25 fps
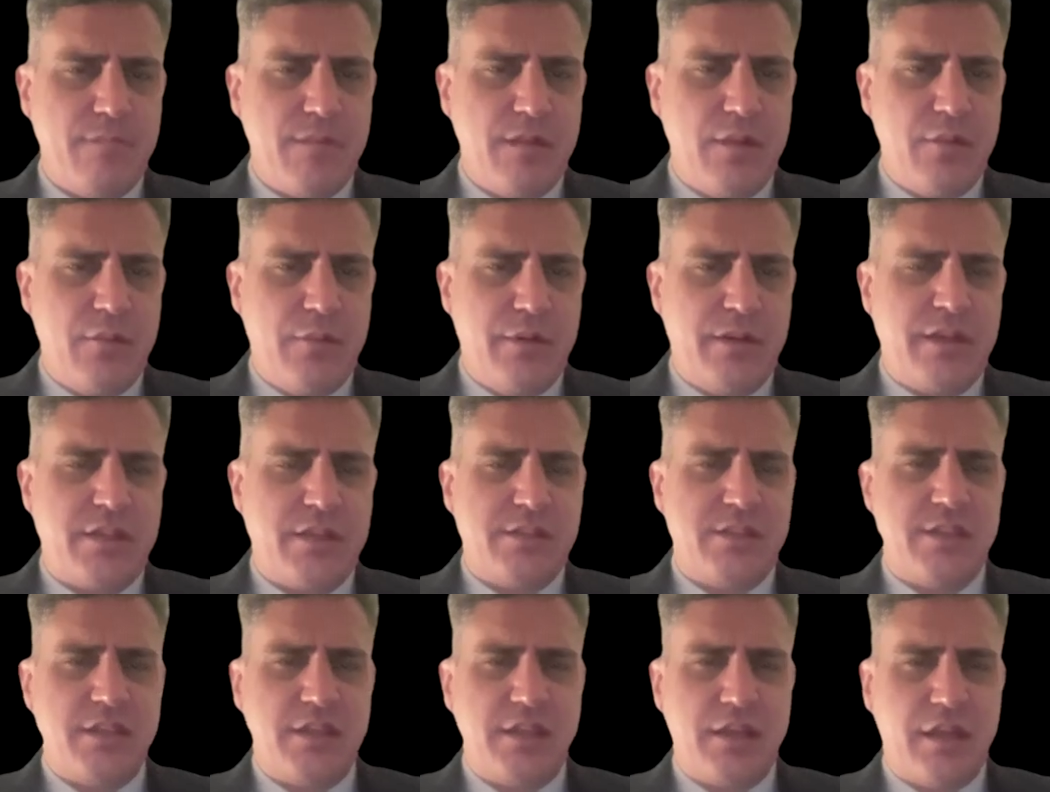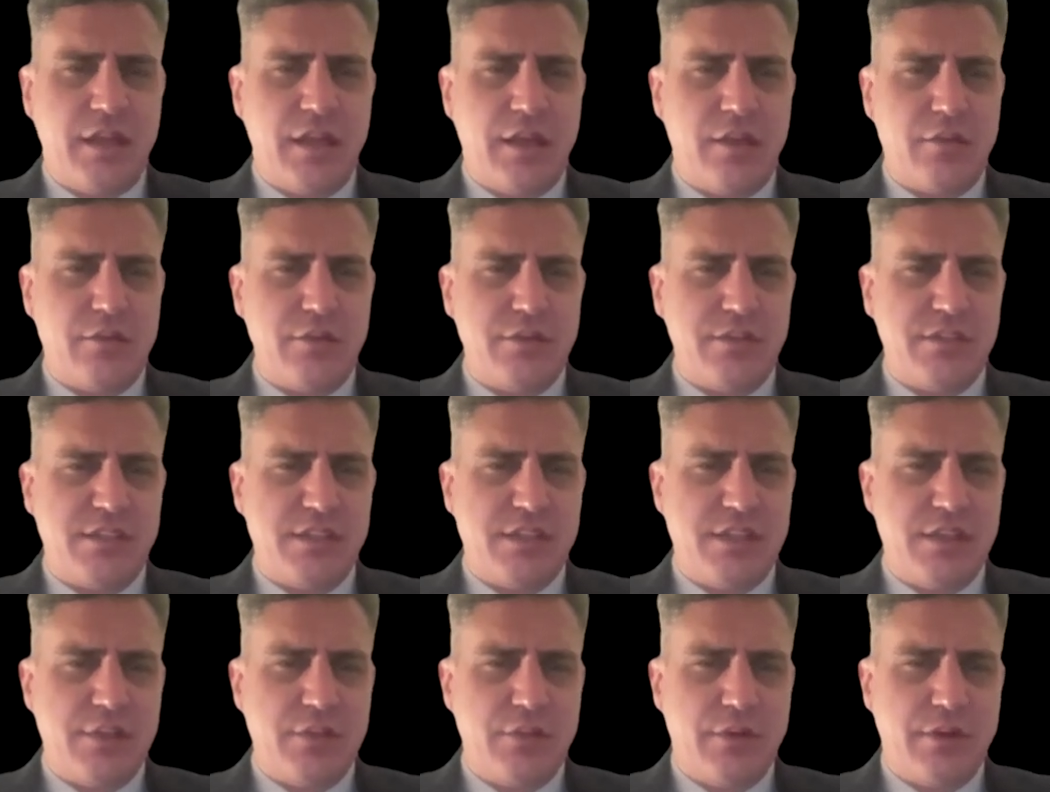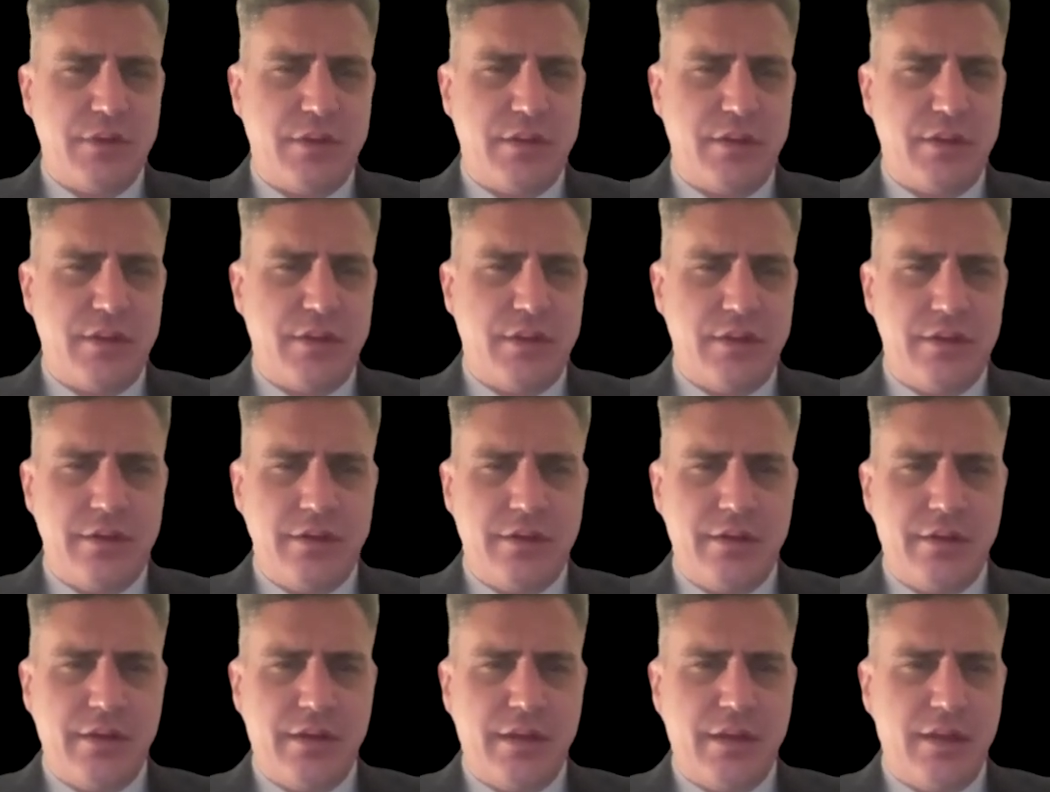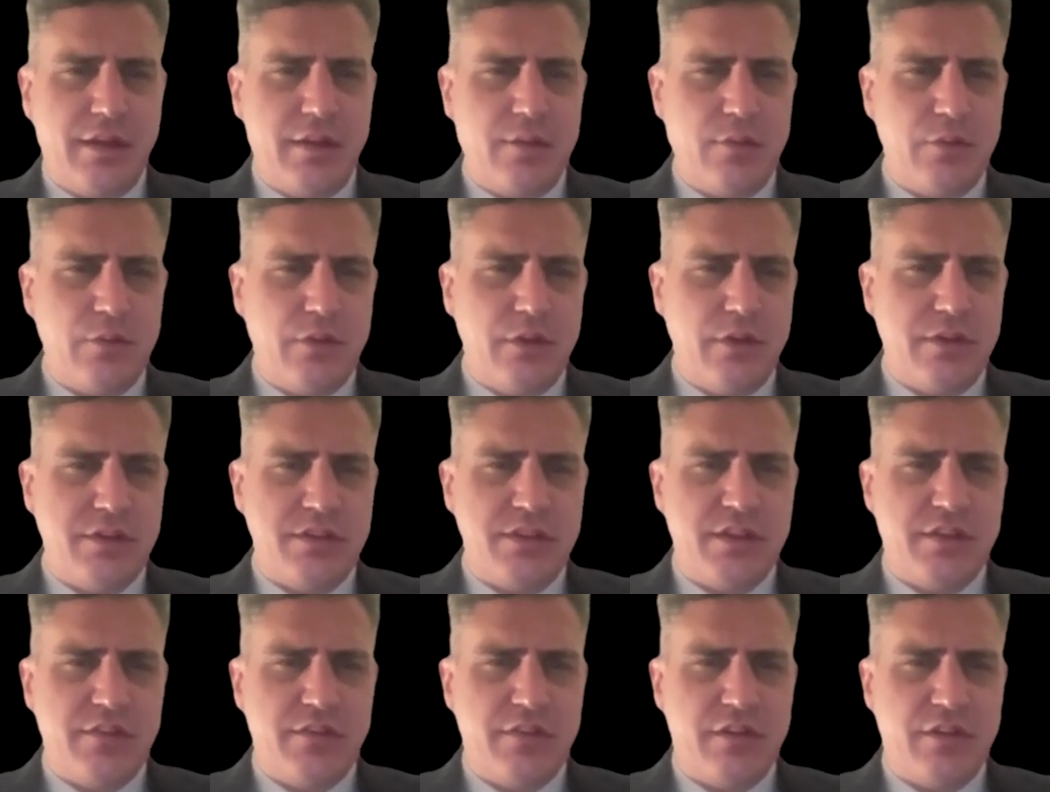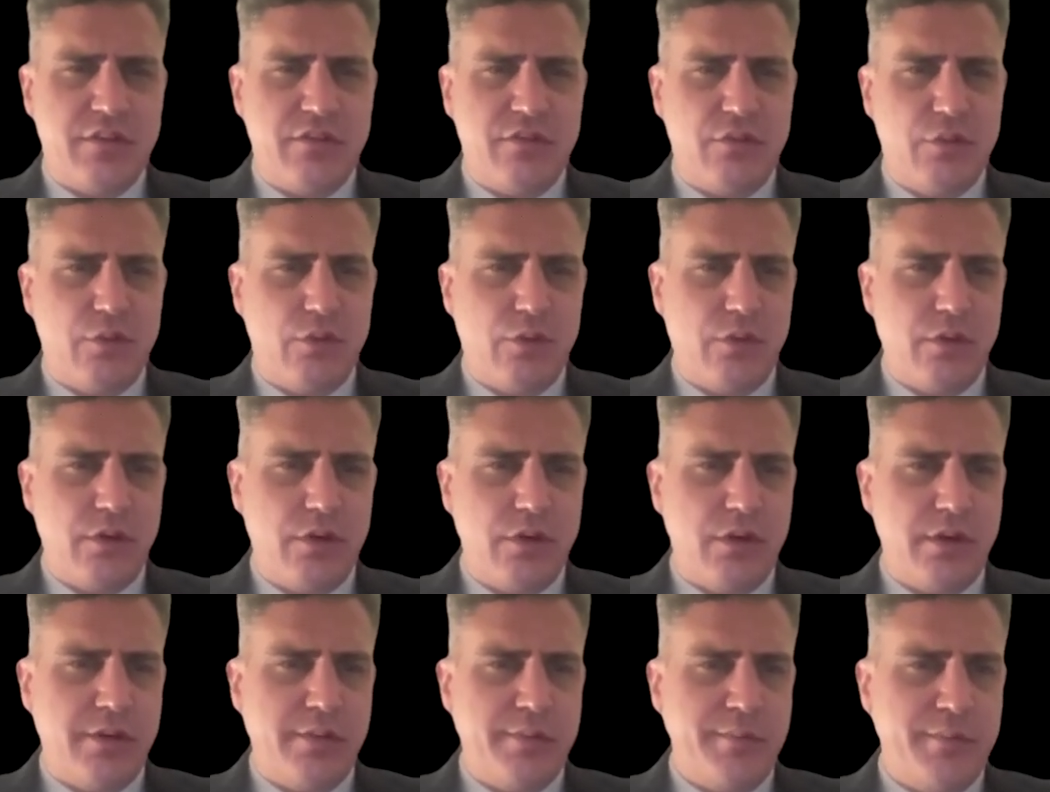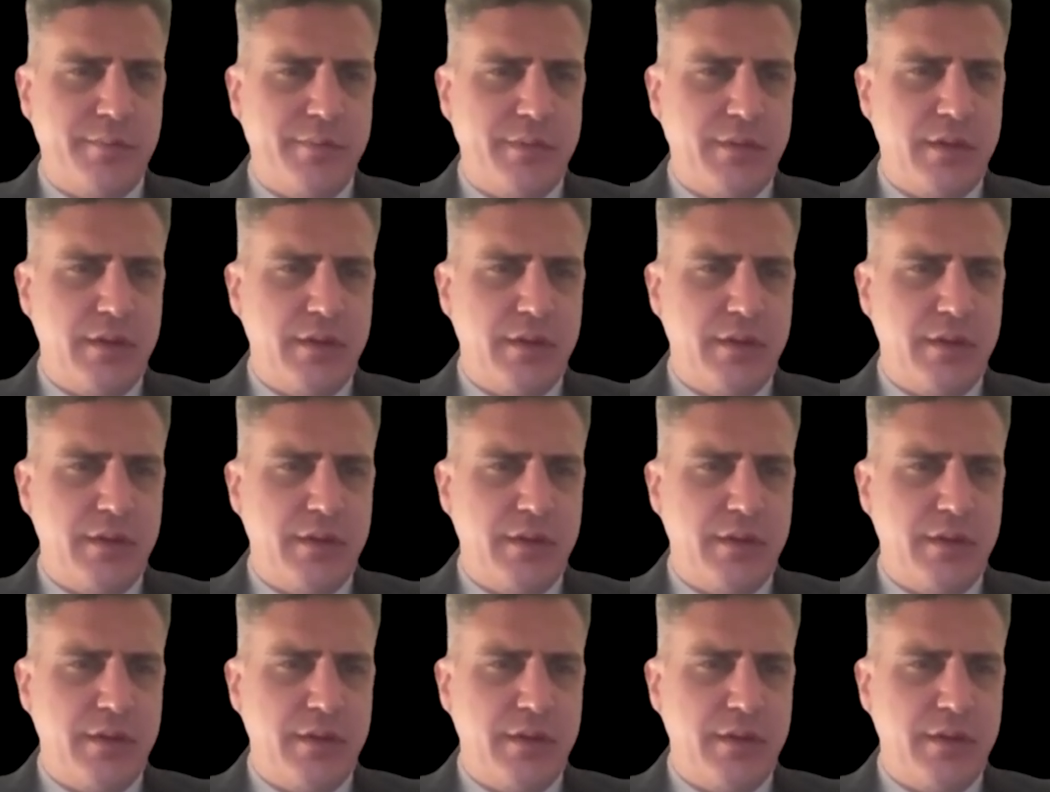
And we could see an AUC with 8174.